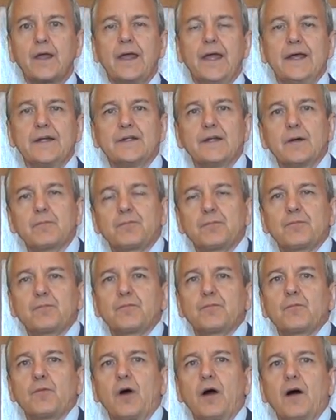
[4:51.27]
ended
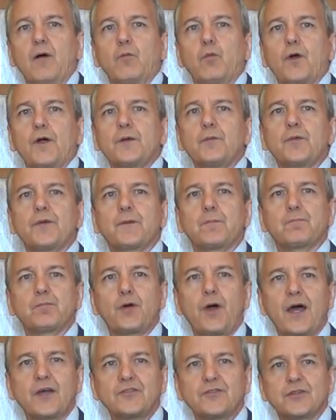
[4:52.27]
up uh, working with a
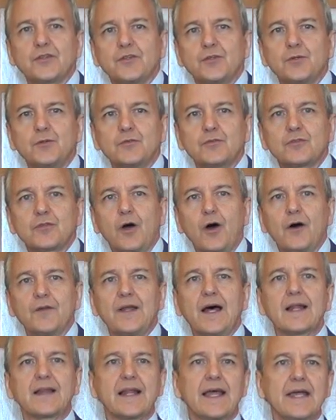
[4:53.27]
prostitute
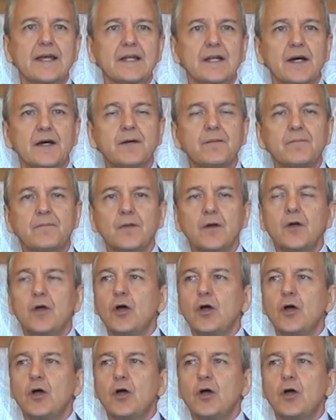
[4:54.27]
called Helena,